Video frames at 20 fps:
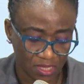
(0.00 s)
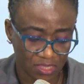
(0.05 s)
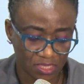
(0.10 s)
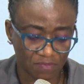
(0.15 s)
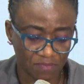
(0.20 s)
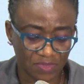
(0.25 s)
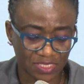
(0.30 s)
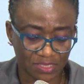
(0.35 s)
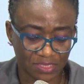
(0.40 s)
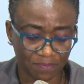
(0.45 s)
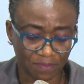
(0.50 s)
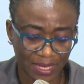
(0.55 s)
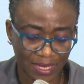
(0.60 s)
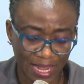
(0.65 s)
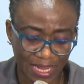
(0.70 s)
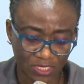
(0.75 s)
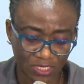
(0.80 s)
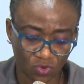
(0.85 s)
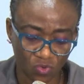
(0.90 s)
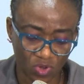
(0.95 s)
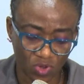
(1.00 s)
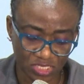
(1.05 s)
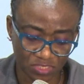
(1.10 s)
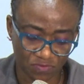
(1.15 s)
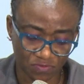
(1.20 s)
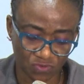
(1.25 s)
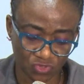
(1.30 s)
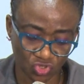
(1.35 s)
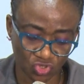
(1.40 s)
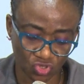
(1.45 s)
The misapplied
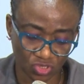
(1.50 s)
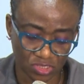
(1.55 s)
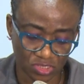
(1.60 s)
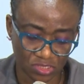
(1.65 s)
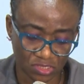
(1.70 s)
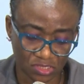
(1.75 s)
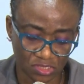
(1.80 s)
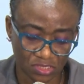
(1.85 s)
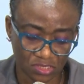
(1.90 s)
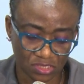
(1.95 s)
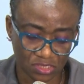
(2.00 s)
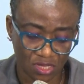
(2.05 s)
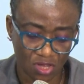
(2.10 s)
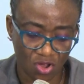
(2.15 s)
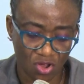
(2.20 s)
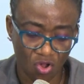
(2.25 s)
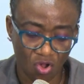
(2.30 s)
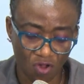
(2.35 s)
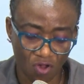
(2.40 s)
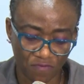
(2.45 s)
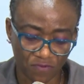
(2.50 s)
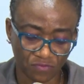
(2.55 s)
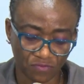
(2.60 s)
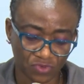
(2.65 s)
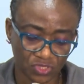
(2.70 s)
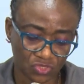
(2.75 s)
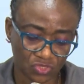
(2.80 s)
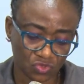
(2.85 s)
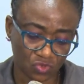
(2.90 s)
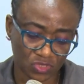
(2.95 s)
quest for justice often
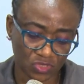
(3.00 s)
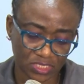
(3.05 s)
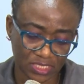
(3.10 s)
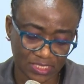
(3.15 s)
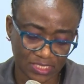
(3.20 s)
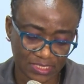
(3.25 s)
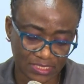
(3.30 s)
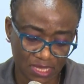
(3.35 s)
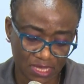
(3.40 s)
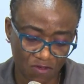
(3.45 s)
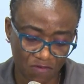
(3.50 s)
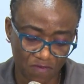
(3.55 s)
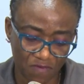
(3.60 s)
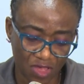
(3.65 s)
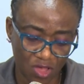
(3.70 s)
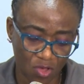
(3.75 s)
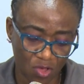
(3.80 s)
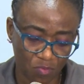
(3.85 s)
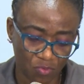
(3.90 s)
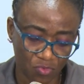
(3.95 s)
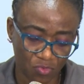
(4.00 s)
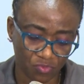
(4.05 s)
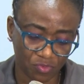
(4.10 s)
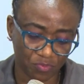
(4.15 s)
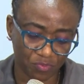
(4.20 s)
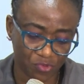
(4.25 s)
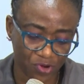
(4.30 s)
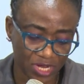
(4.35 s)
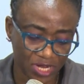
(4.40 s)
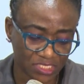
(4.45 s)
results in self-help,
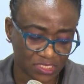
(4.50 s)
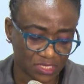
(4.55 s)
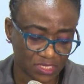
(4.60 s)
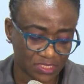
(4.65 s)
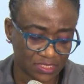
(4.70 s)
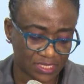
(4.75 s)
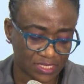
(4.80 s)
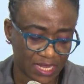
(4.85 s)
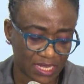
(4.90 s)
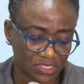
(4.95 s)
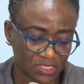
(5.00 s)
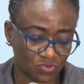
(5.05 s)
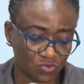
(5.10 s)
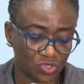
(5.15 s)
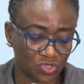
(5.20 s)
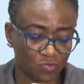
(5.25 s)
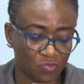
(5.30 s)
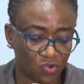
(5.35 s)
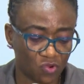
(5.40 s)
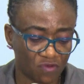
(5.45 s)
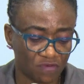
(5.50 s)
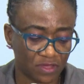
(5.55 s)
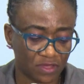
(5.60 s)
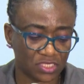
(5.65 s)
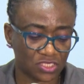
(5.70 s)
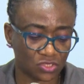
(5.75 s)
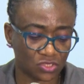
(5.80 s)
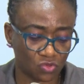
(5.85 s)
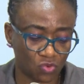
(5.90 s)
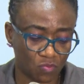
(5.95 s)
reprisal attacks which morph and
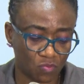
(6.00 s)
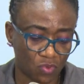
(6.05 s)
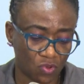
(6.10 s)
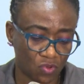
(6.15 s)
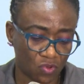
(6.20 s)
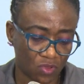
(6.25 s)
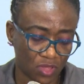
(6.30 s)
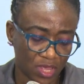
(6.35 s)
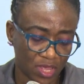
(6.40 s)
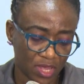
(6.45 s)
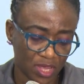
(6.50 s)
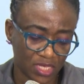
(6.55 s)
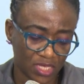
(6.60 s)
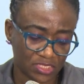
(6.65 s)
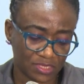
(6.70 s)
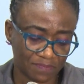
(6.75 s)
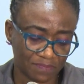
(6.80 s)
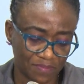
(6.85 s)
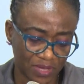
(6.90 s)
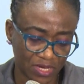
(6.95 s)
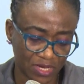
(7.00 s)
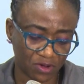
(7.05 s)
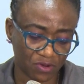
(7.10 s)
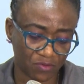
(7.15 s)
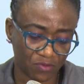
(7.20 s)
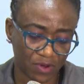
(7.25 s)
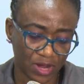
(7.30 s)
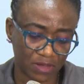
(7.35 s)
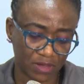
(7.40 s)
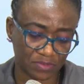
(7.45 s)
snowball into bigger
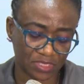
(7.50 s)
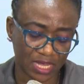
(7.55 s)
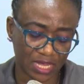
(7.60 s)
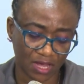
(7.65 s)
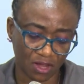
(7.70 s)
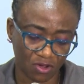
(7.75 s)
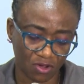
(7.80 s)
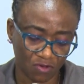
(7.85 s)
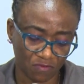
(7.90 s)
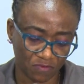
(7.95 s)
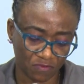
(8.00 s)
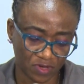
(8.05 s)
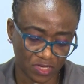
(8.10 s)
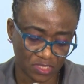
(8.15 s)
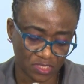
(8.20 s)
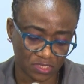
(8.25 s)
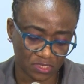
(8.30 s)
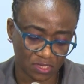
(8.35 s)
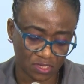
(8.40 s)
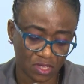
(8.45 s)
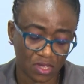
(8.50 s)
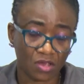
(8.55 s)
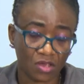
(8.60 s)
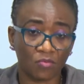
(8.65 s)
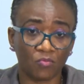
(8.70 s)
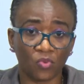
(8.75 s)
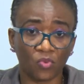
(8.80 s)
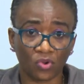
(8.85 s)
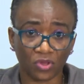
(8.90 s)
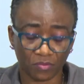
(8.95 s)
crimes and conflict.
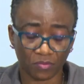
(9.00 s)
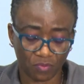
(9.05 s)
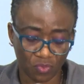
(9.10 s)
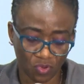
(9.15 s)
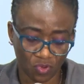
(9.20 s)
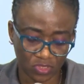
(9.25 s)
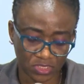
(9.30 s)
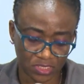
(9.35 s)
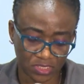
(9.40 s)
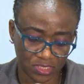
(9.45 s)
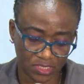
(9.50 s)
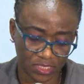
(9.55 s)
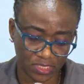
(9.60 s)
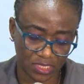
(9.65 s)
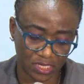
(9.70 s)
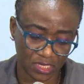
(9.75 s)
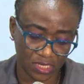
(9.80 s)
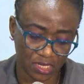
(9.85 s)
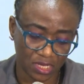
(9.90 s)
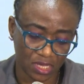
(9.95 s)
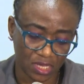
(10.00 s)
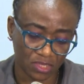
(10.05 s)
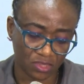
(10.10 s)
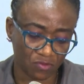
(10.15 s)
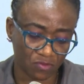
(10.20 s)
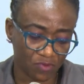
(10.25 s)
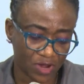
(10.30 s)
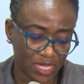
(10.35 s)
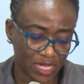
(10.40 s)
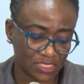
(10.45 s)
More importantly, the
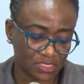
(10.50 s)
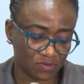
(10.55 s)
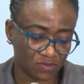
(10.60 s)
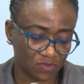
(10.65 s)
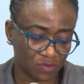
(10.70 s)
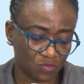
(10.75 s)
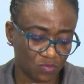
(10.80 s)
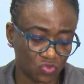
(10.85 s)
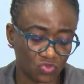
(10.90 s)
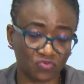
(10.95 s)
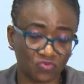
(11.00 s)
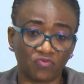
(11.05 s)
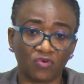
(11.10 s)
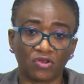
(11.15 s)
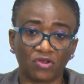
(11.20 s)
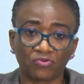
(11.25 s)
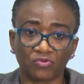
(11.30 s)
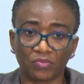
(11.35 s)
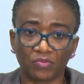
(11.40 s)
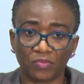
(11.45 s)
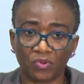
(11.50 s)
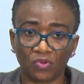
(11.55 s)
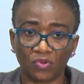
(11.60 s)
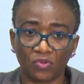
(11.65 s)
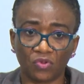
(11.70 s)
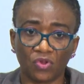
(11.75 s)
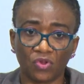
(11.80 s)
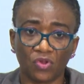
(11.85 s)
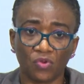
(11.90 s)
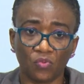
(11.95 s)
rights of the most vulnerable,
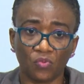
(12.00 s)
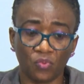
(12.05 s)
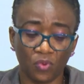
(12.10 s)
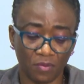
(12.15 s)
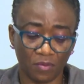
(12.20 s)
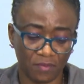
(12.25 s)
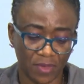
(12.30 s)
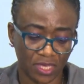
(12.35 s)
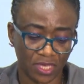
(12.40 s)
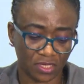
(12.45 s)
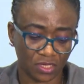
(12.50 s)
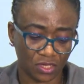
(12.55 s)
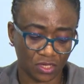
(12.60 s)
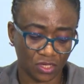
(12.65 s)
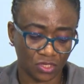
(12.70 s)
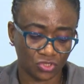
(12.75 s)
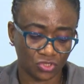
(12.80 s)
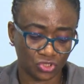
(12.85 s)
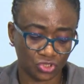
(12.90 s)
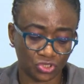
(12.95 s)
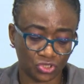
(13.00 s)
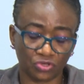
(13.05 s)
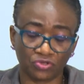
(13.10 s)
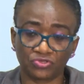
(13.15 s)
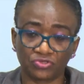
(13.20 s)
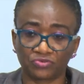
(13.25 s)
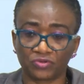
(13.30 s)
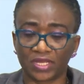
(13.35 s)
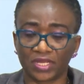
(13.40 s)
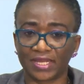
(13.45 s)
women,
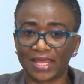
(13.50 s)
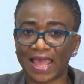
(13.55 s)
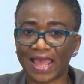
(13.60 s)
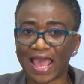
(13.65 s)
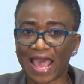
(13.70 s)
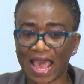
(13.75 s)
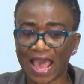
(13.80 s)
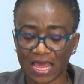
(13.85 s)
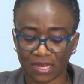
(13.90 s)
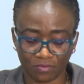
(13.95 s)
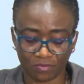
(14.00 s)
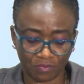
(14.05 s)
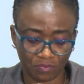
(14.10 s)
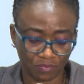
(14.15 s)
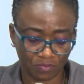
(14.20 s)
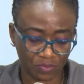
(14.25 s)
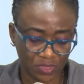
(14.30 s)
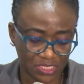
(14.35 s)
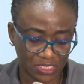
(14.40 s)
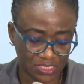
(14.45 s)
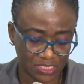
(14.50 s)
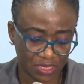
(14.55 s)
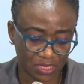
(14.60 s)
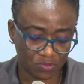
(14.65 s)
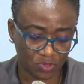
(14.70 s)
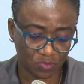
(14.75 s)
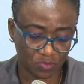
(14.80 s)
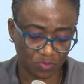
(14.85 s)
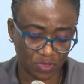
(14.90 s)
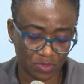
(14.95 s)
children, and
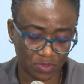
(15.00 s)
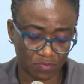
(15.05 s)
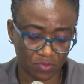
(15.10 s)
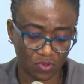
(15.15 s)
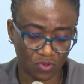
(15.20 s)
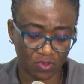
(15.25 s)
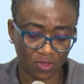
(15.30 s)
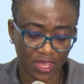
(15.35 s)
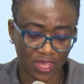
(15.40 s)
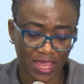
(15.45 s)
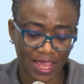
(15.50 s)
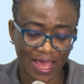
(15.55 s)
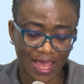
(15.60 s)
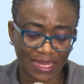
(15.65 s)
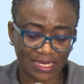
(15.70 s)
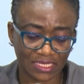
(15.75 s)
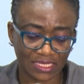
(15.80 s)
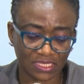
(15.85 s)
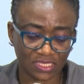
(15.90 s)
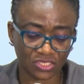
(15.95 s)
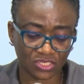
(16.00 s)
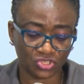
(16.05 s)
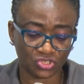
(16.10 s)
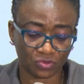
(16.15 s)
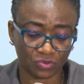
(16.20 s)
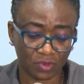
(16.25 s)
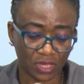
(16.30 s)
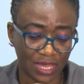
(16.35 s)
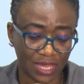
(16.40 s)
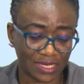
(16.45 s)
disabled people,
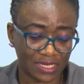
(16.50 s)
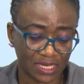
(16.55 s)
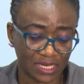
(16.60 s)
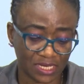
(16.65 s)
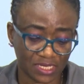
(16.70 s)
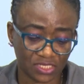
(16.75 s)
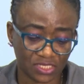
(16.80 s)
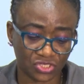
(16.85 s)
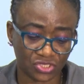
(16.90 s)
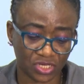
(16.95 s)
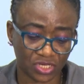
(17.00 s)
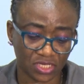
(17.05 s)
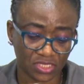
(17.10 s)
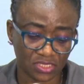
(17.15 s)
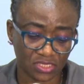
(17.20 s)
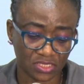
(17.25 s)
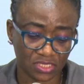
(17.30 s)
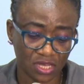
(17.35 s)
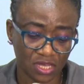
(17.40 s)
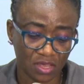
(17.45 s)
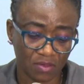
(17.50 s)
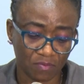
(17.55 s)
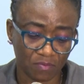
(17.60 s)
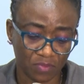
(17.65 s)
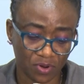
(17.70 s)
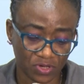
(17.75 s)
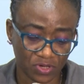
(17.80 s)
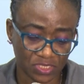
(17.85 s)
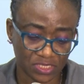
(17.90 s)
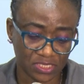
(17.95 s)
and indigent
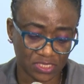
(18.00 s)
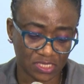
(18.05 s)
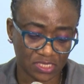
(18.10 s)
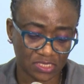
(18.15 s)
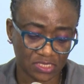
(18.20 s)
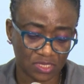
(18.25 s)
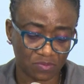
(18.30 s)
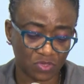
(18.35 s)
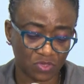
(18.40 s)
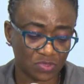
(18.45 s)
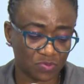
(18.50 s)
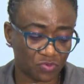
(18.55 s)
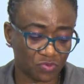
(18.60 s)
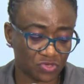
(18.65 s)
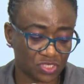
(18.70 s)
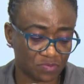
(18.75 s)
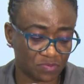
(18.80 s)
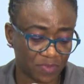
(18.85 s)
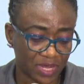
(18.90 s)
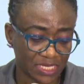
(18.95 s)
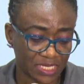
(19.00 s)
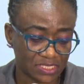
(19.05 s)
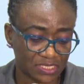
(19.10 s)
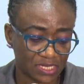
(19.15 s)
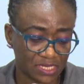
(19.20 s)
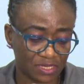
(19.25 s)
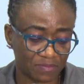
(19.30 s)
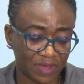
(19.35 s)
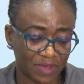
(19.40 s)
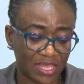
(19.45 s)
persons must be
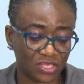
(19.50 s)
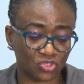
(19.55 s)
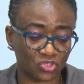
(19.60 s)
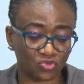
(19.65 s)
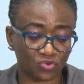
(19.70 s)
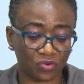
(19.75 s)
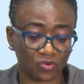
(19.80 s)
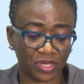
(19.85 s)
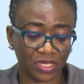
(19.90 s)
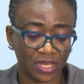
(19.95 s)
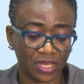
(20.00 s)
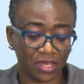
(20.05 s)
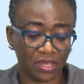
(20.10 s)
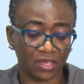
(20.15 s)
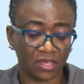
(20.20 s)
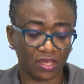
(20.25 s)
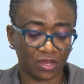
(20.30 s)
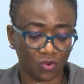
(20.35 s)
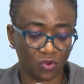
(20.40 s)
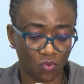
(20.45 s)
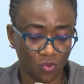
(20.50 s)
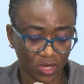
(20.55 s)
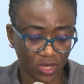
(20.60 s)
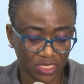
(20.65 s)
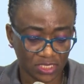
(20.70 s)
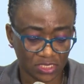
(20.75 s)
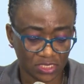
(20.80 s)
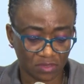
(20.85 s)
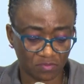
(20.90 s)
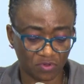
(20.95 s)
respected by ensuring
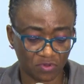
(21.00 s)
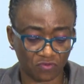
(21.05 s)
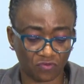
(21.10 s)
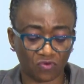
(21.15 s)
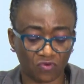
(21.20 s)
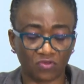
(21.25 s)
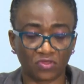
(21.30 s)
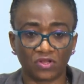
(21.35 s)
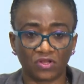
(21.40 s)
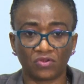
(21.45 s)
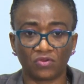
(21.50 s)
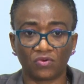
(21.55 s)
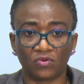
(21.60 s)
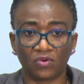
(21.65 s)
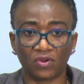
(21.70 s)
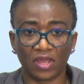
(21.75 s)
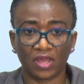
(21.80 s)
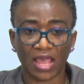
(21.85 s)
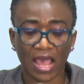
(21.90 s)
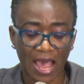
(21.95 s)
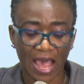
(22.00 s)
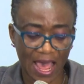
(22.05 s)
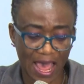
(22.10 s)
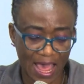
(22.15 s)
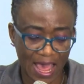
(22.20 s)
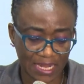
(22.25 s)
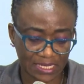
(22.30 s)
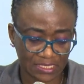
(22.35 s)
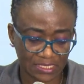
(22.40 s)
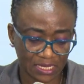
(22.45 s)
equality before the law
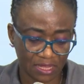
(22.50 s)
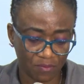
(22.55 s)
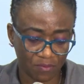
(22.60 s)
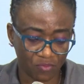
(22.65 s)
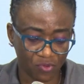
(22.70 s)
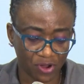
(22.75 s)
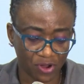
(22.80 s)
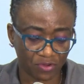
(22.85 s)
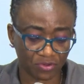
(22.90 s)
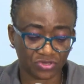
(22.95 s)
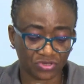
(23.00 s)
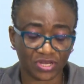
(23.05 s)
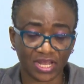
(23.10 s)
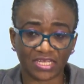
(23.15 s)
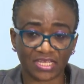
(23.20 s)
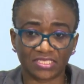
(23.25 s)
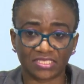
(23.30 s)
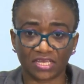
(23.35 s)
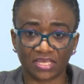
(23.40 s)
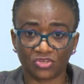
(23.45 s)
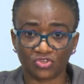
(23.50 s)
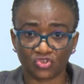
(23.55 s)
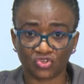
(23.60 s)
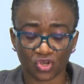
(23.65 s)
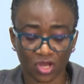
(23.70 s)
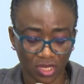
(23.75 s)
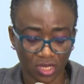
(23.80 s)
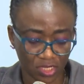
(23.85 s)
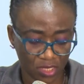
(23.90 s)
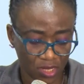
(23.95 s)
and
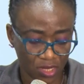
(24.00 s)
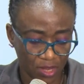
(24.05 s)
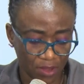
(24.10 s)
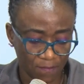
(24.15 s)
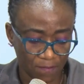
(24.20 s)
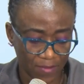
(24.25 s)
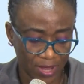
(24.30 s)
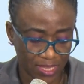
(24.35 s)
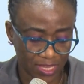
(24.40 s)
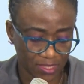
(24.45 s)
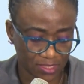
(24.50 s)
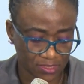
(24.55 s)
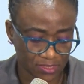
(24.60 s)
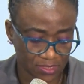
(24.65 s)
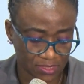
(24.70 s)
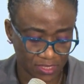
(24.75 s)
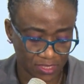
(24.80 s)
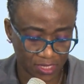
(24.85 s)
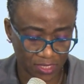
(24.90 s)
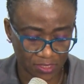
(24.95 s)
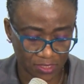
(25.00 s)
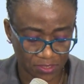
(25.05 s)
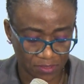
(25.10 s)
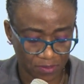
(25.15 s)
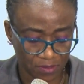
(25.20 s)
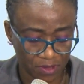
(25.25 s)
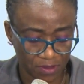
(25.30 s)
prioritization by the state.